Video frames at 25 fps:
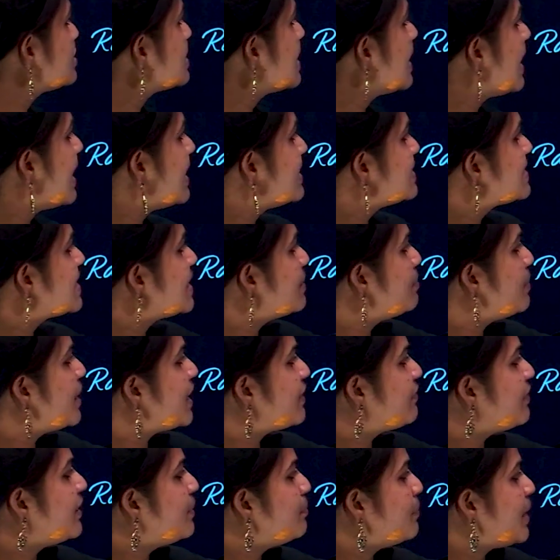lies in
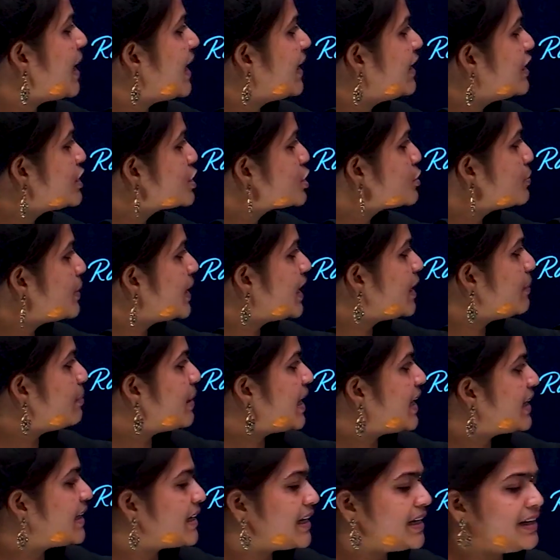between minus 20
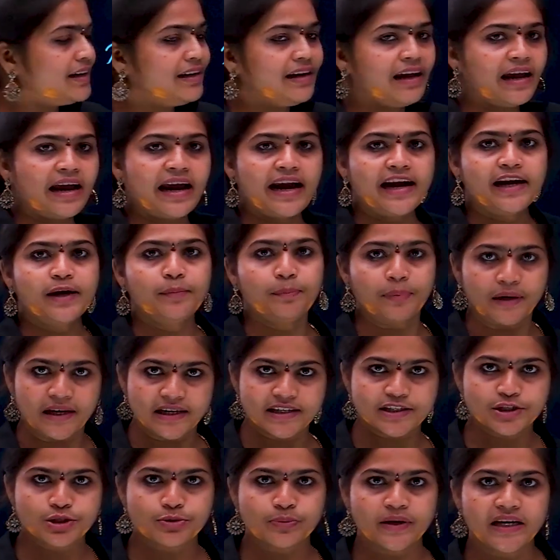by 10 and
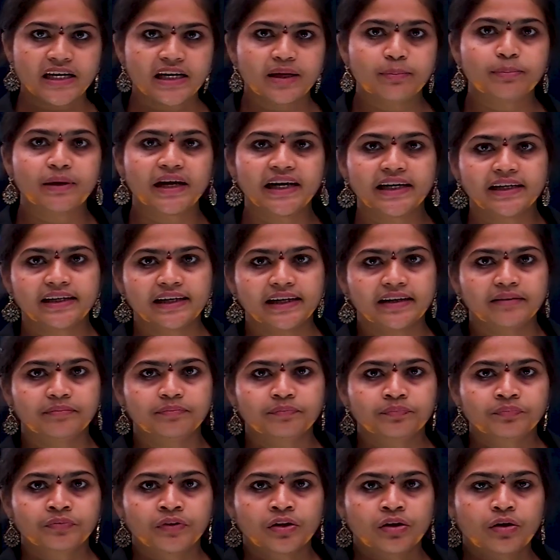plus 20 by 10.
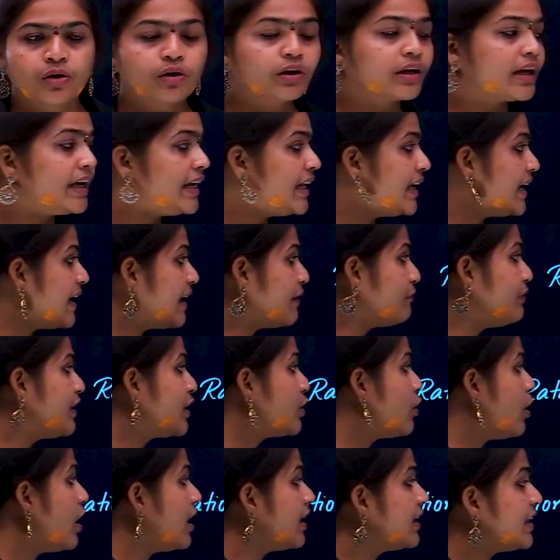Okay, here we
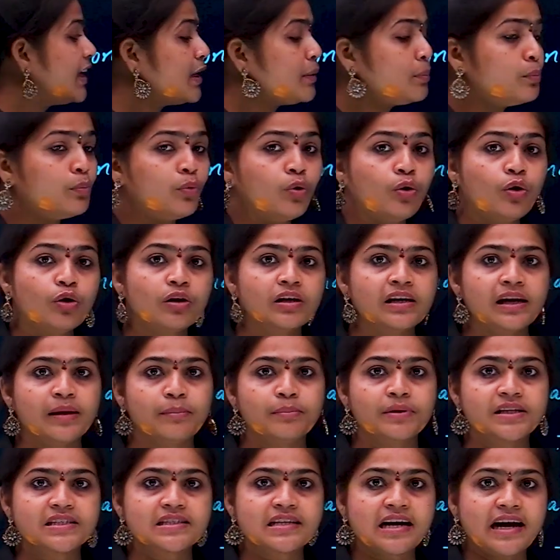got that more
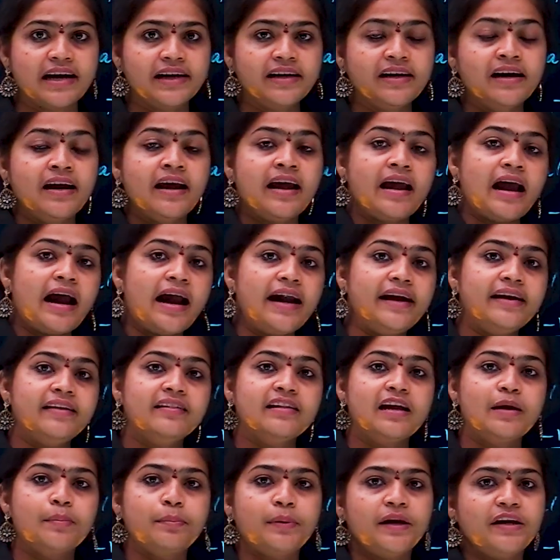numbers, right? And in
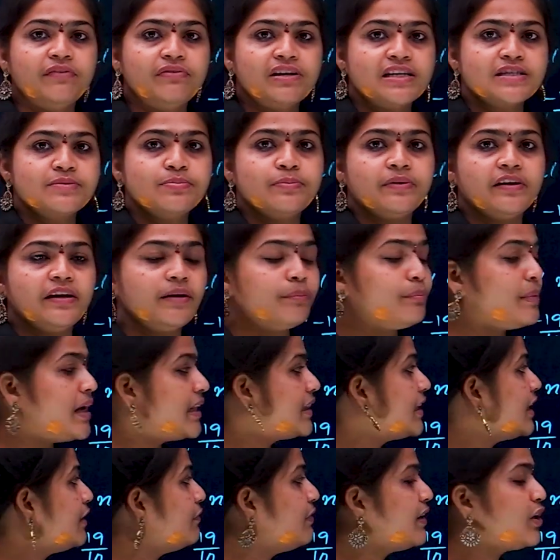that previous
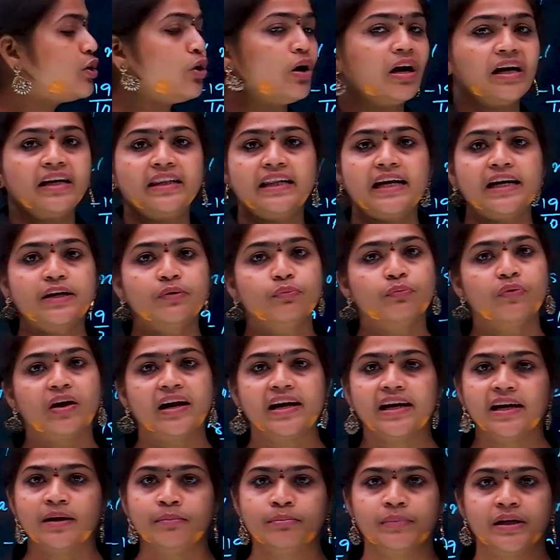method we got that one
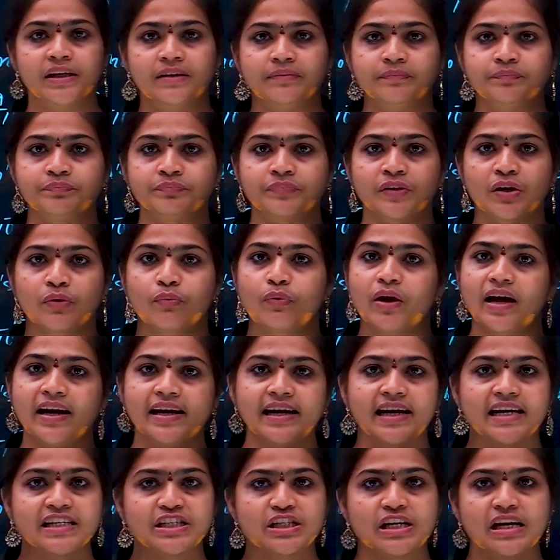number. One
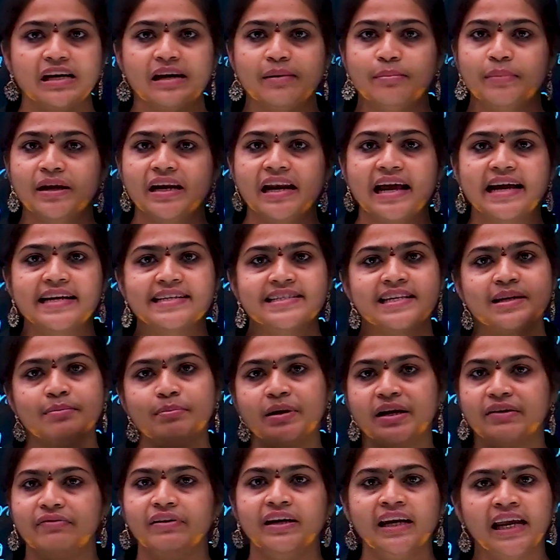rational number lies in
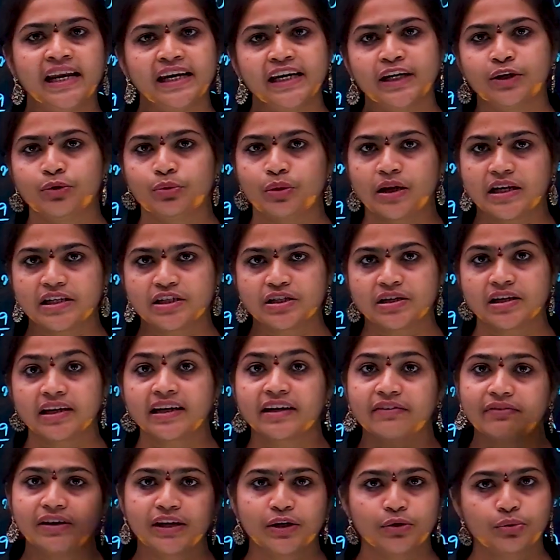between any two rational,
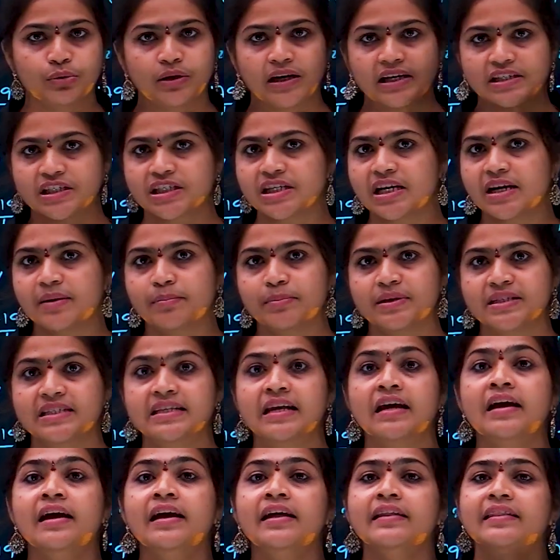given two rational numbers,
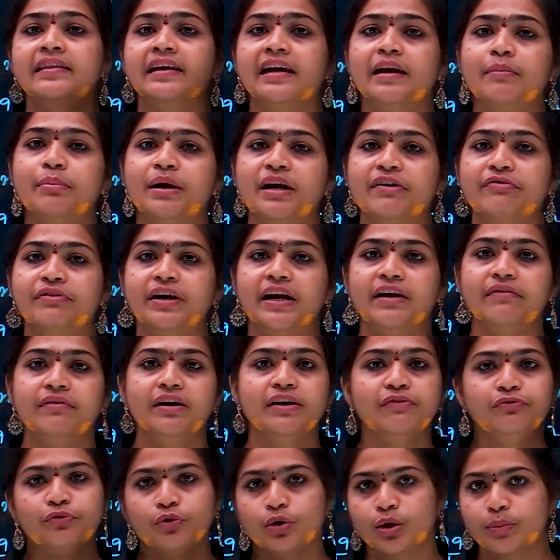3 by 5
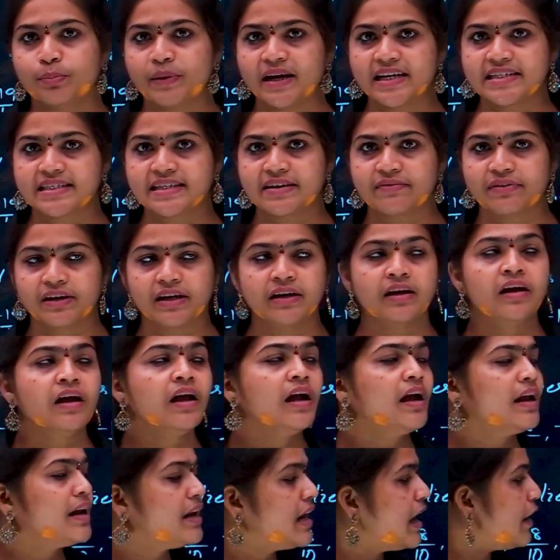and 4 by 7.
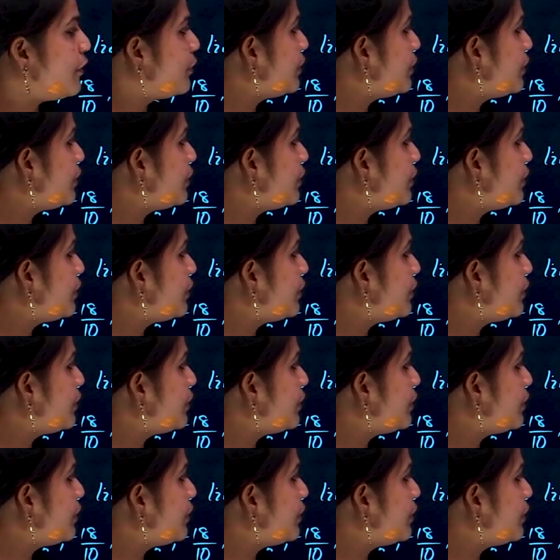Now